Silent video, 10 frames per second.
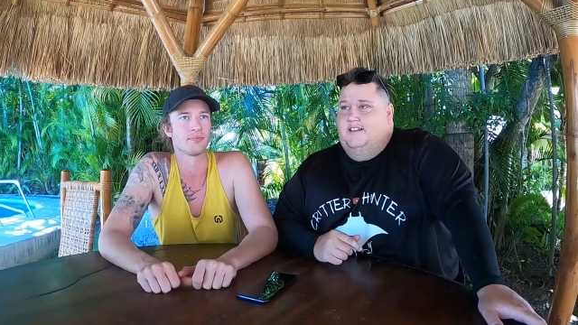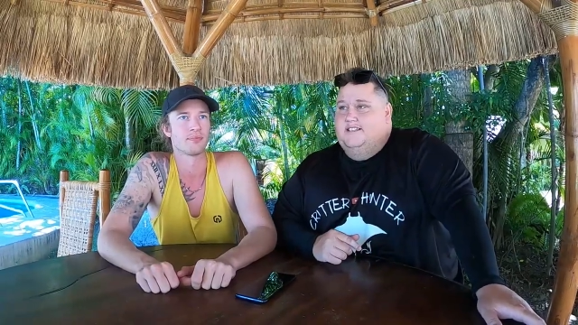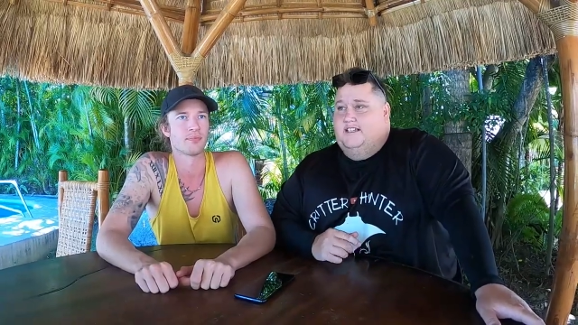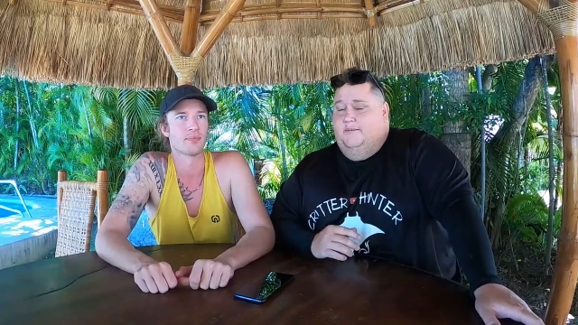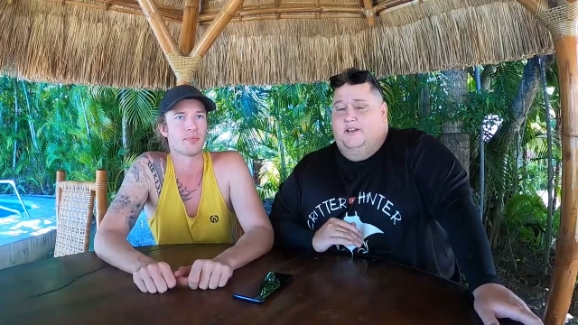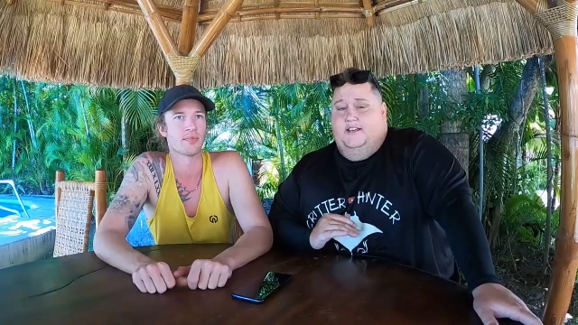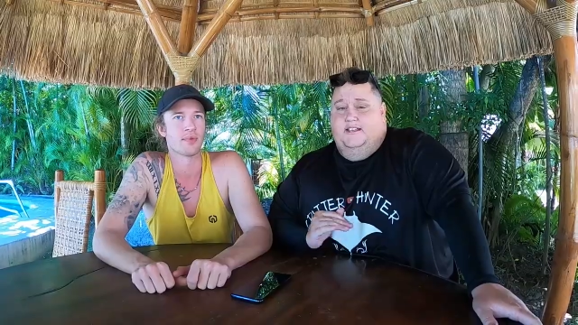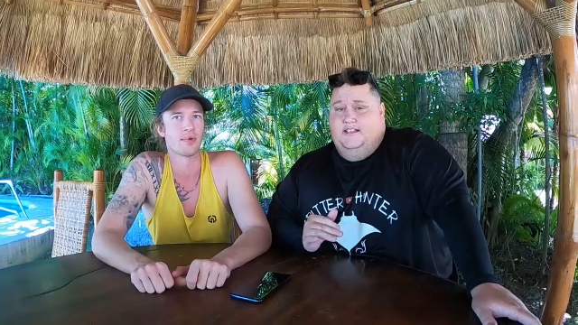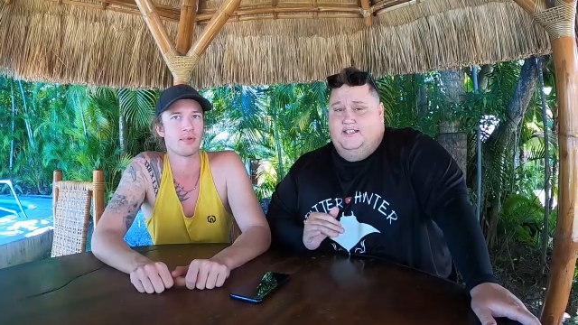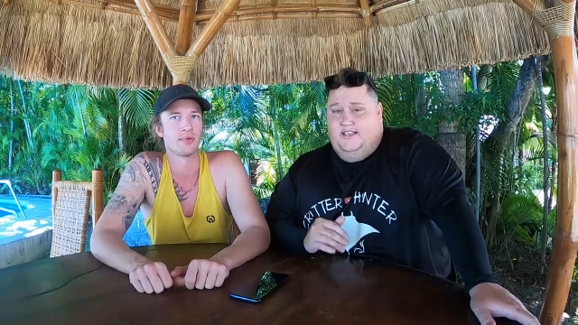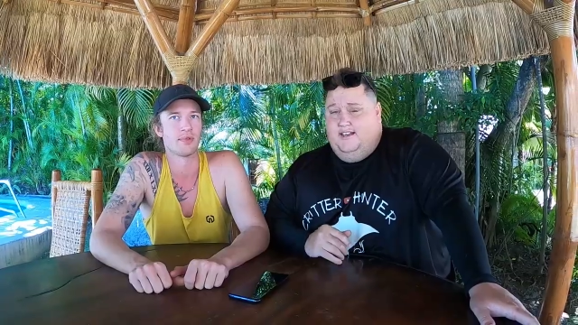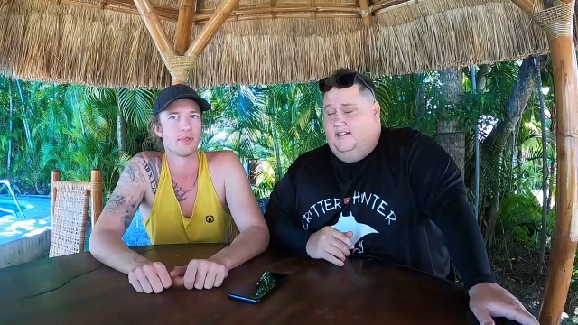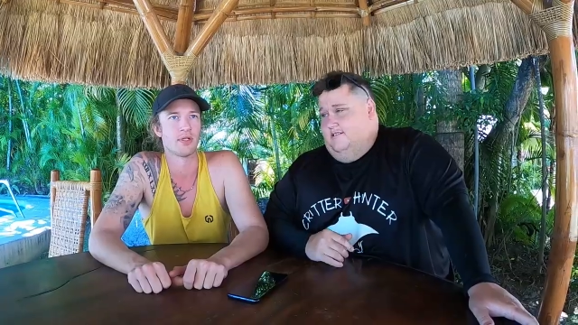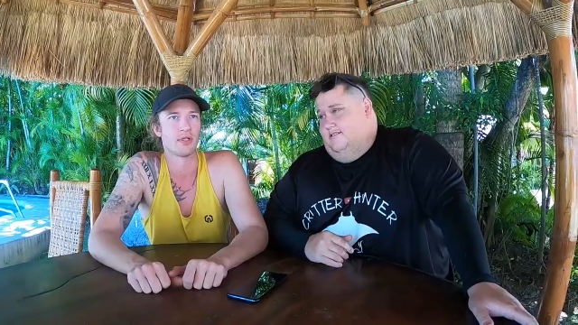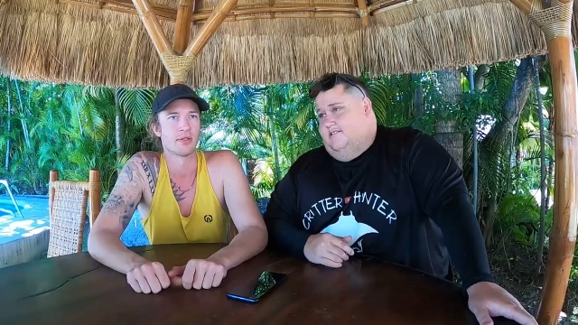Speaker 1: it's gonna be
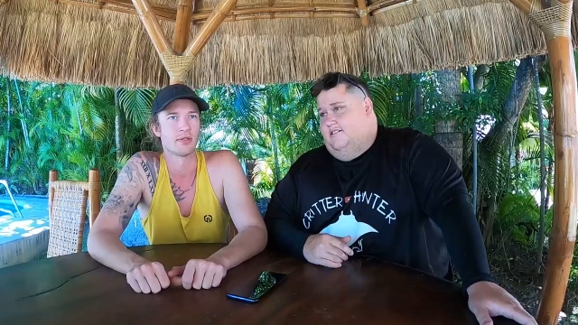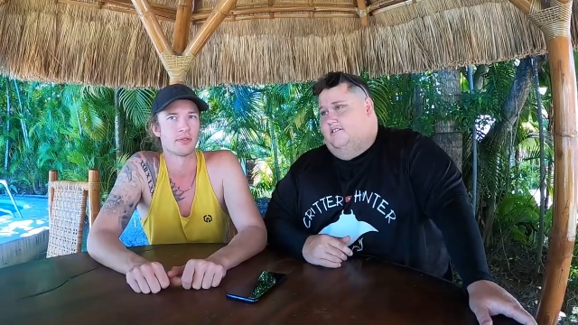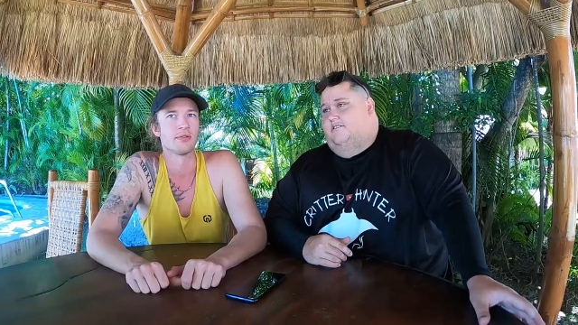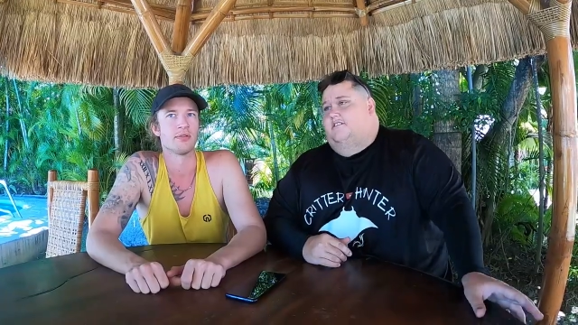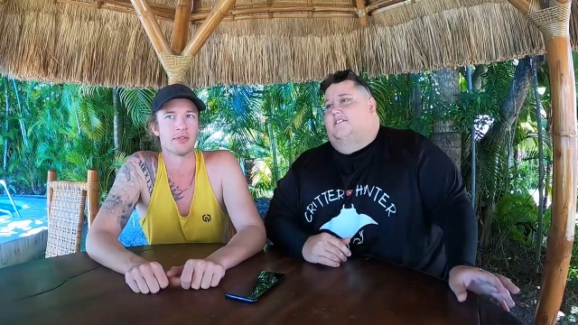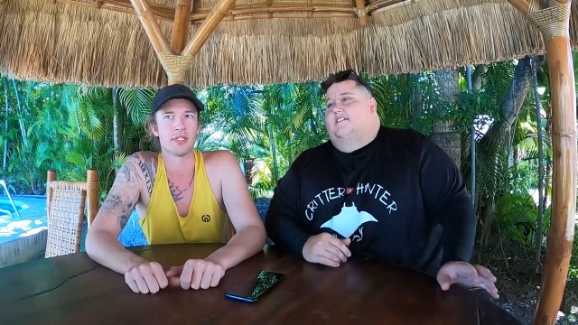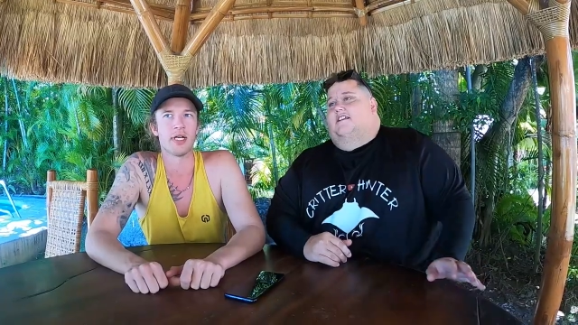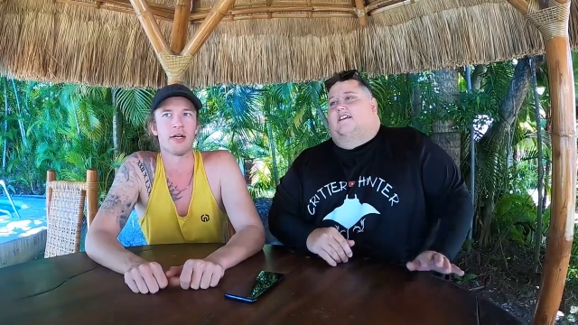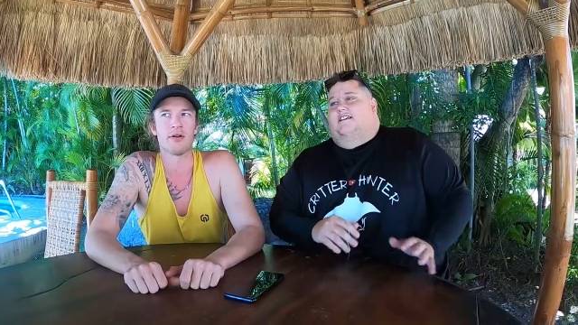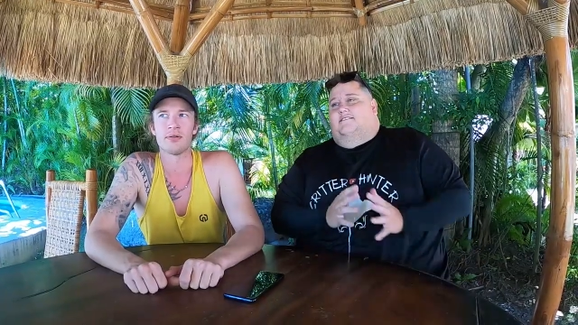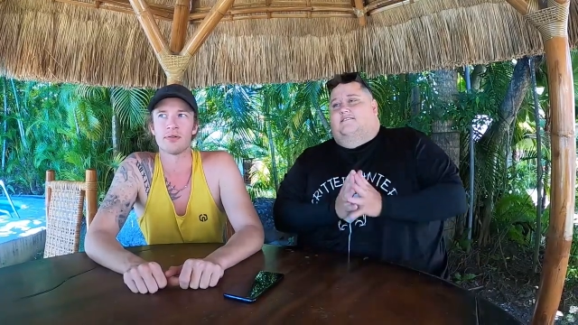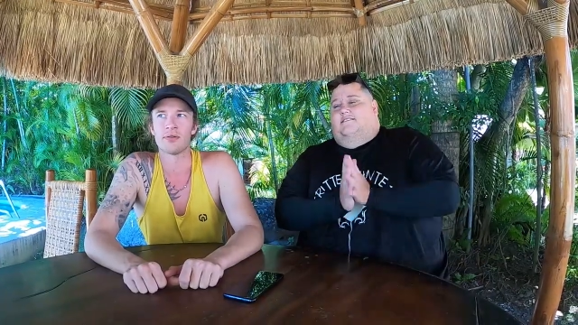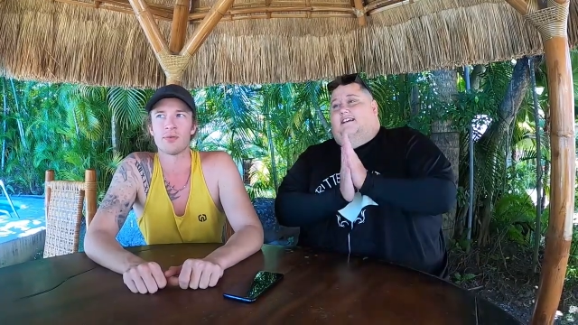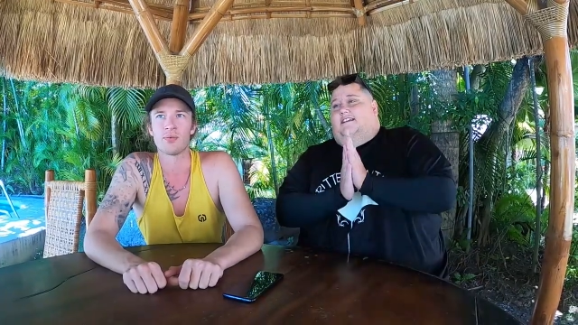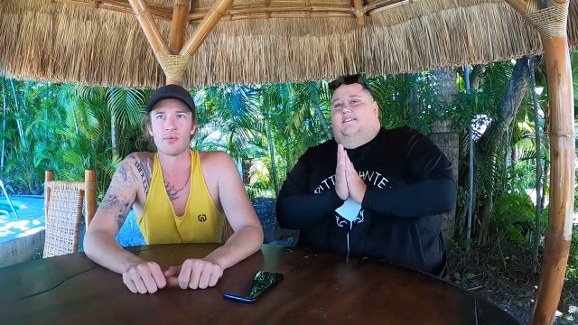insane. So yeah, it's
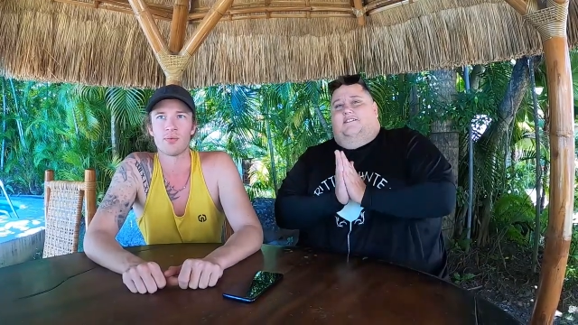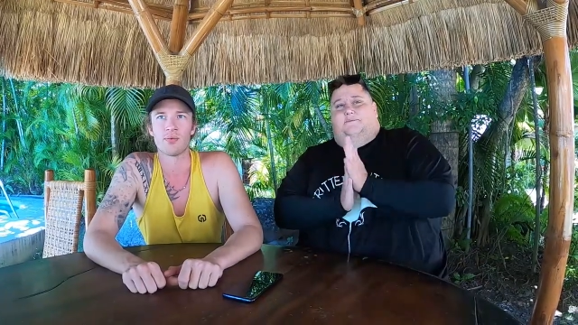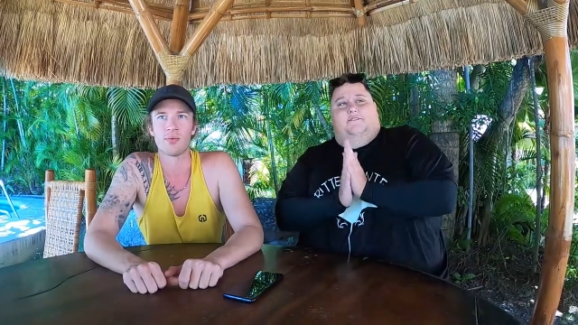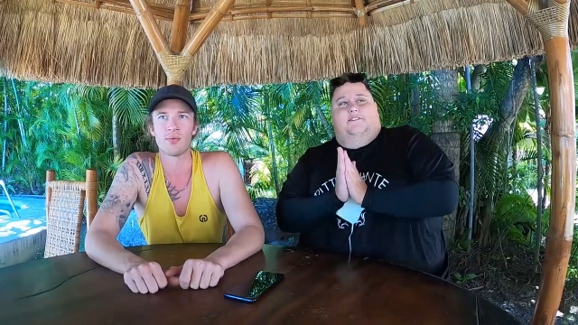and